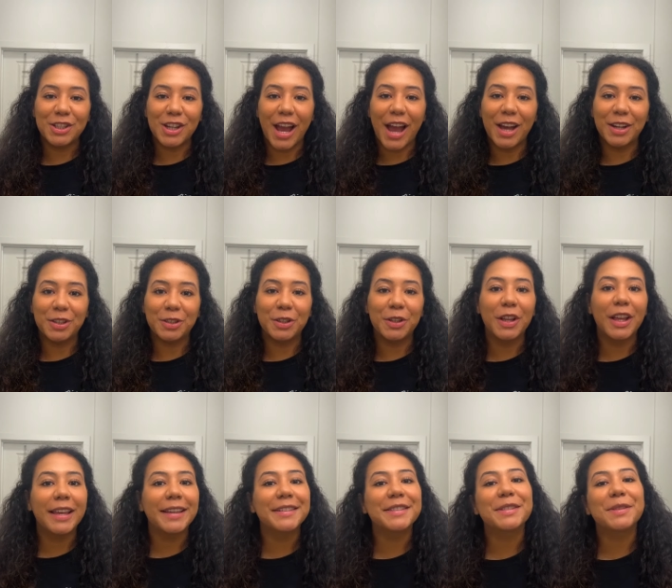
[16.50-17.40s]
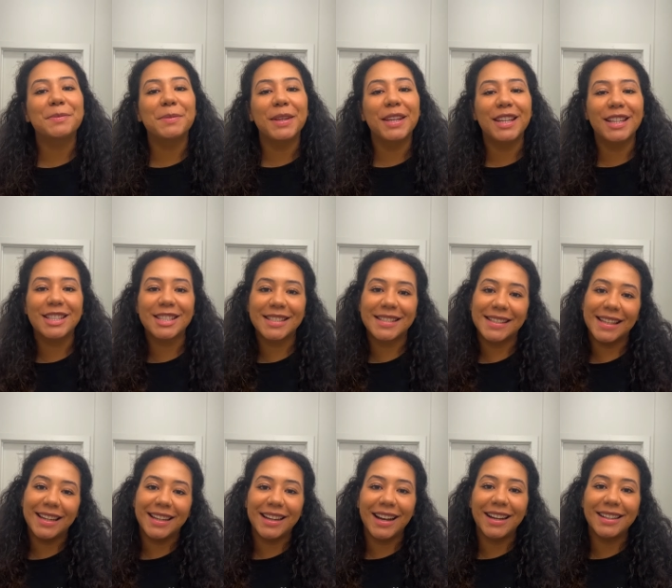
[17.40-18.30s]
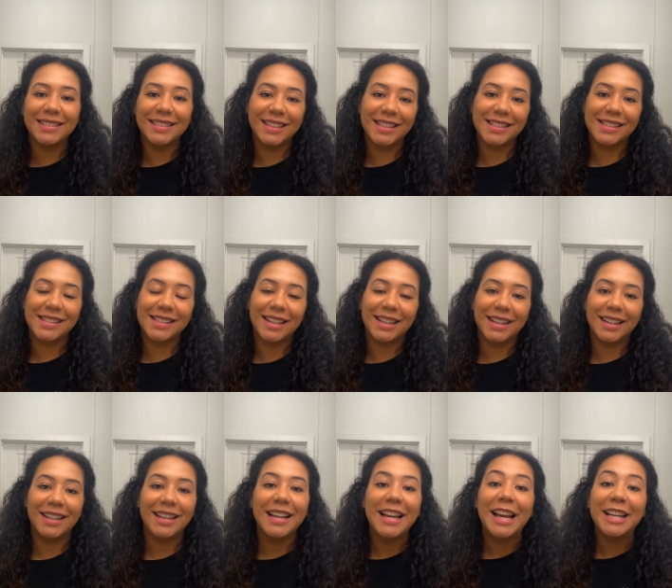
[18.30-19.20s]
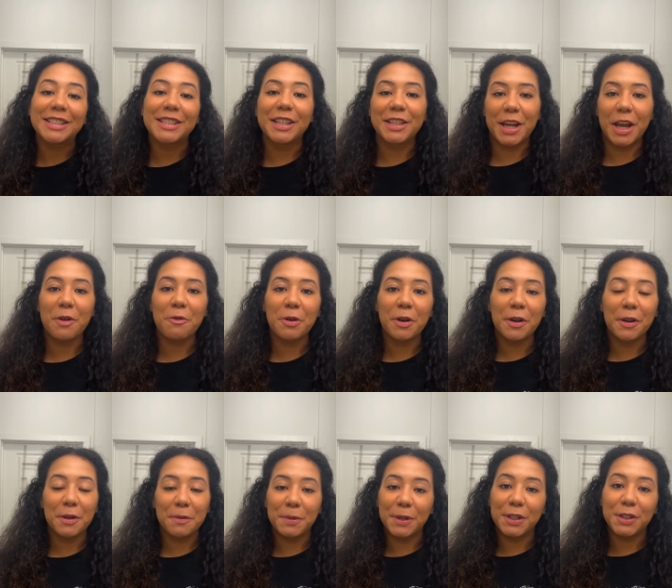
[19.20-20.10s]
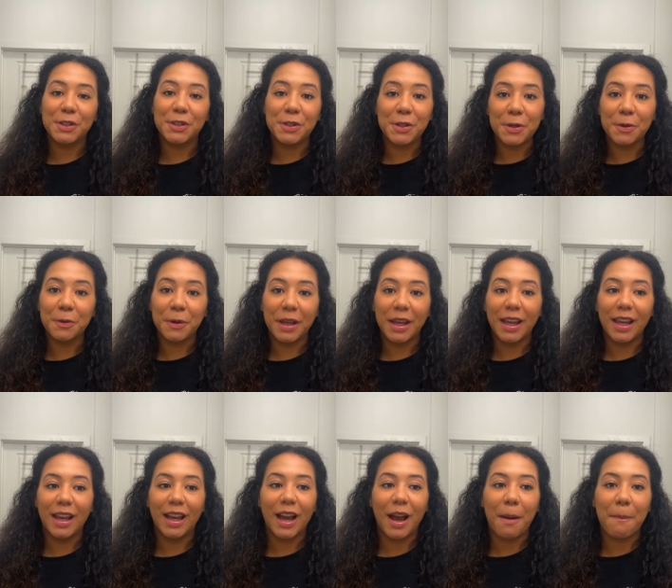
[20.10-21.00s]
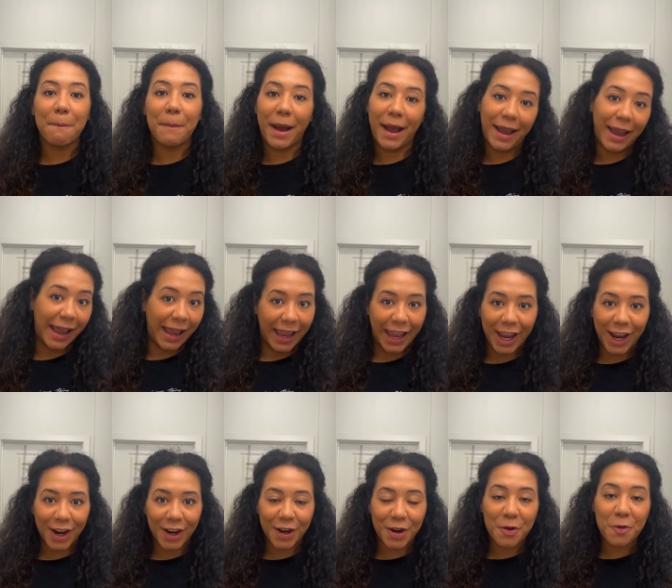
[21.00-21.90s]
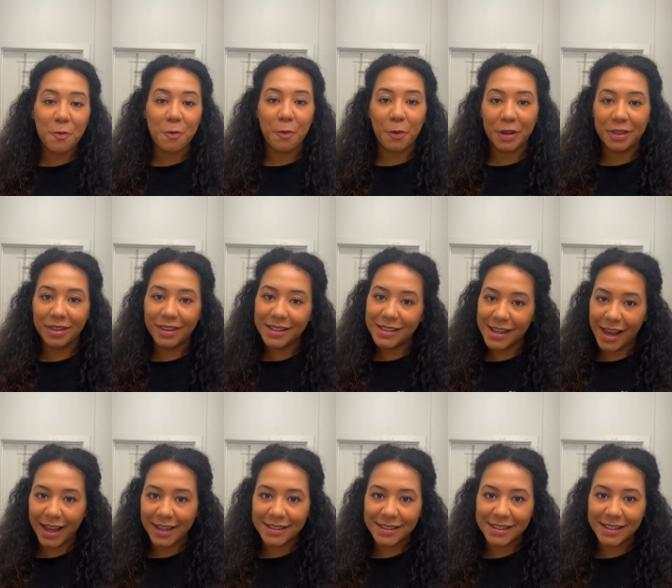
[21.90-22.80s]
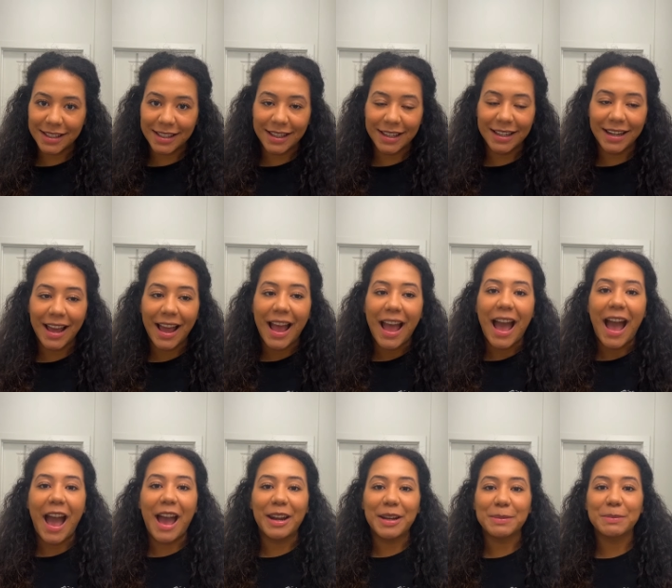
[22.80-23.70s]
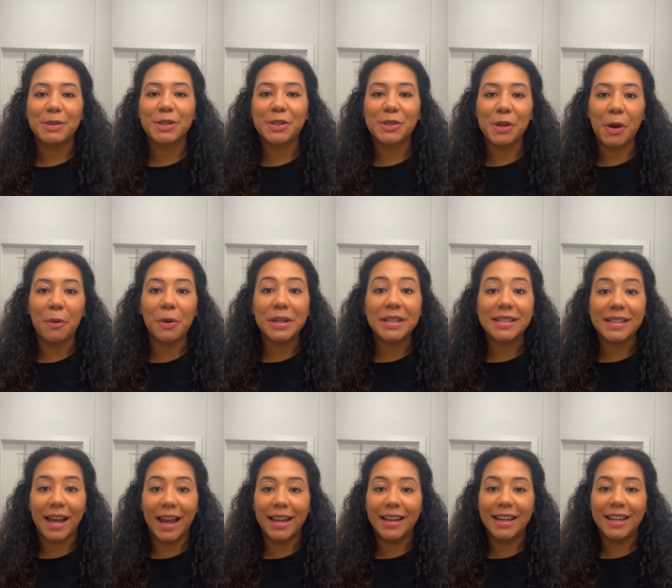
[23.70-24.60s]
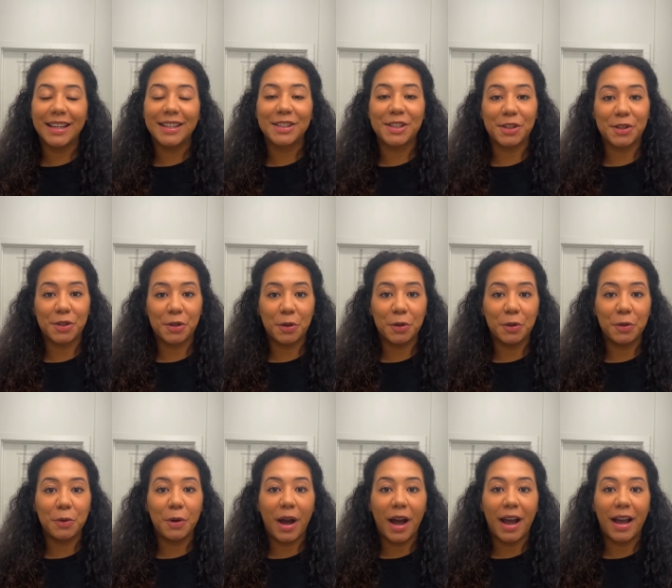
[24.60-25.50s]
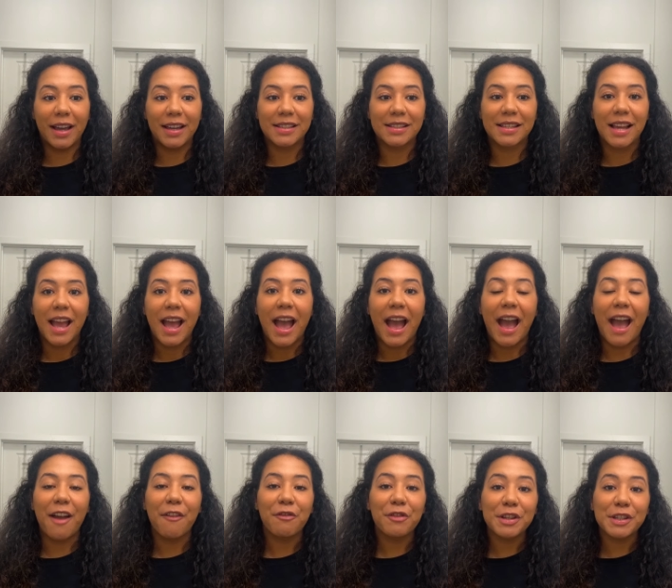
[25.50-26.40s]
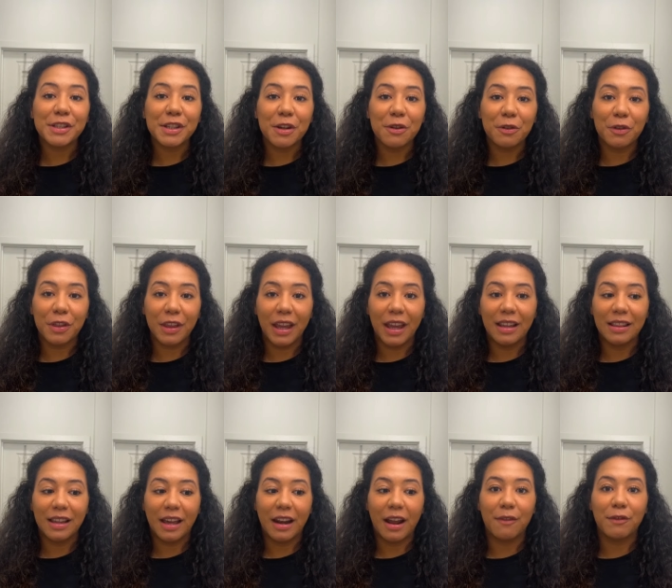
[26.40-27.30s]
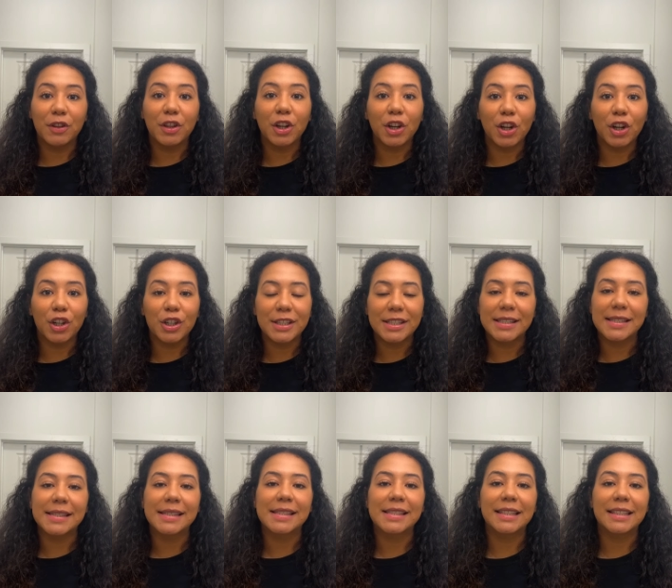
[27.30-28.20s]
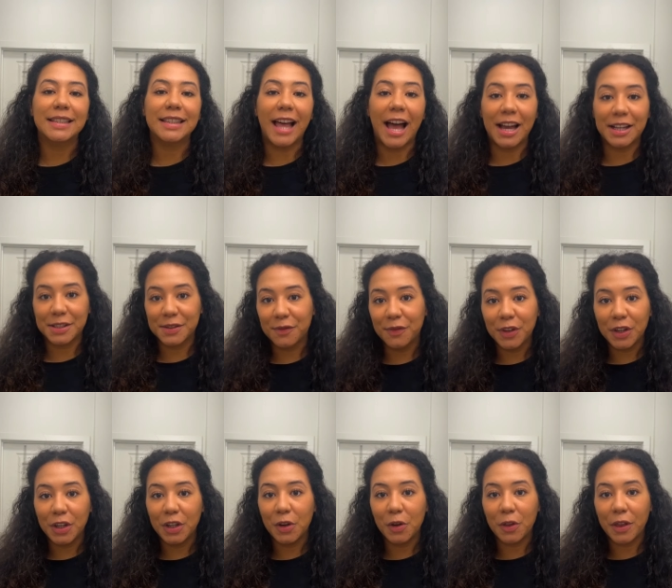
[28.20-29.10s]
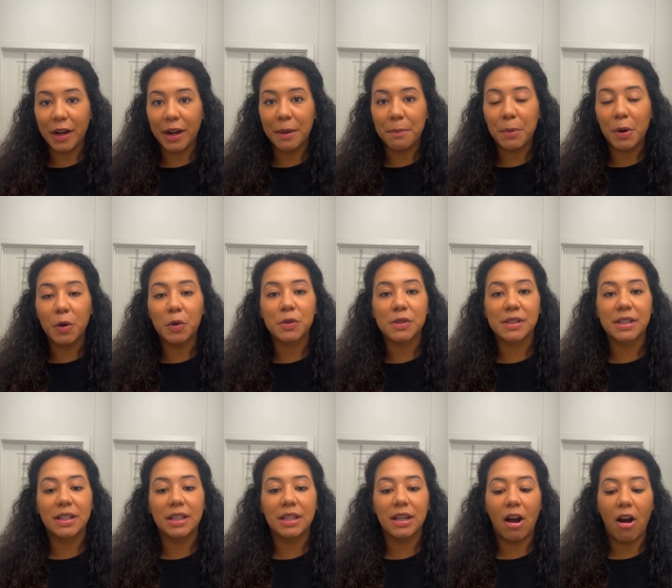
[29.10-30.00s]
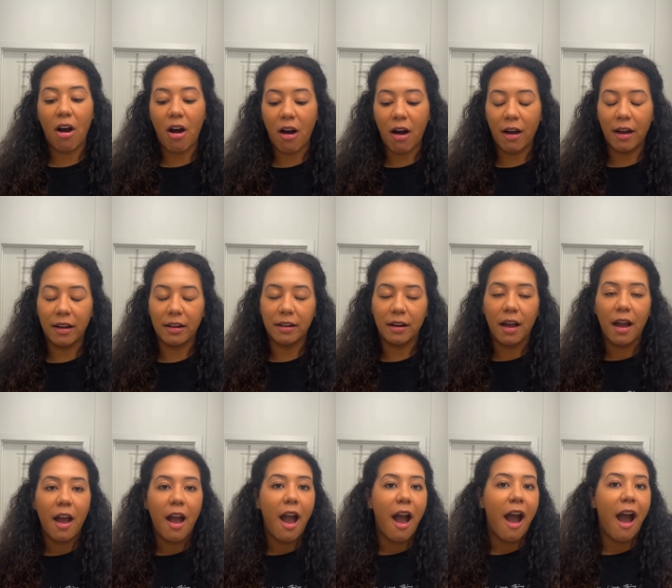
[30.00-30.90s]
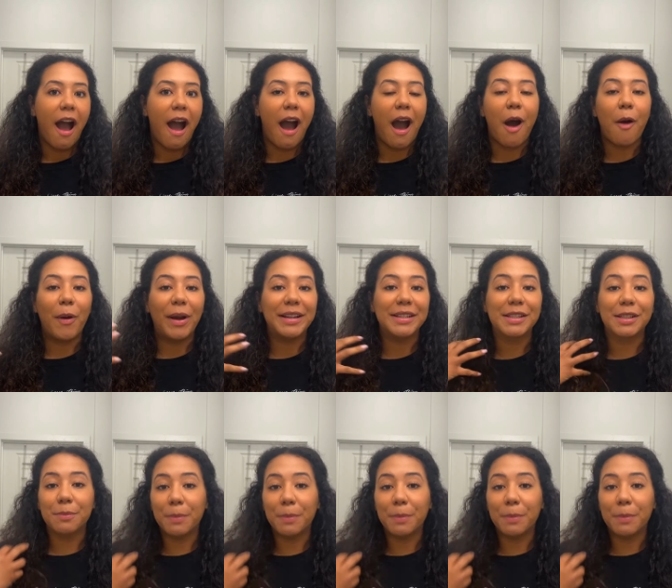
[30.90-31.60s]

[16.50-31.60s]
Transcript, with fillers: channel. It's me, Justina Alyssa. Today we're going to be doing my hair with the Dyson, and I'm so excited to show you guys every single thing that I've learned since the last video that I posted on how I did